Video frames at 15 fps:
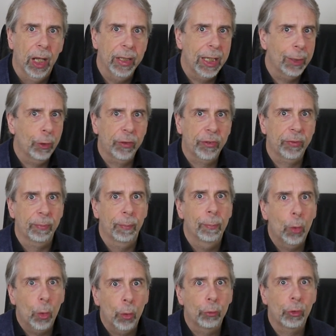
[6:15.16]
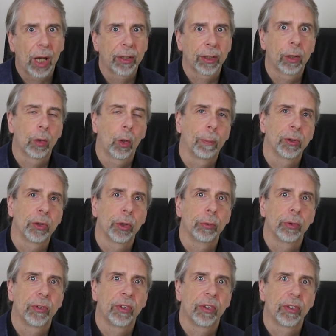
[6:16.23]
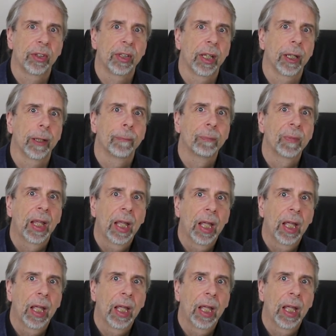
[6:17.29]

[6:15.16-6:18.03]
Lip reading: And there are more radical opportunities in there.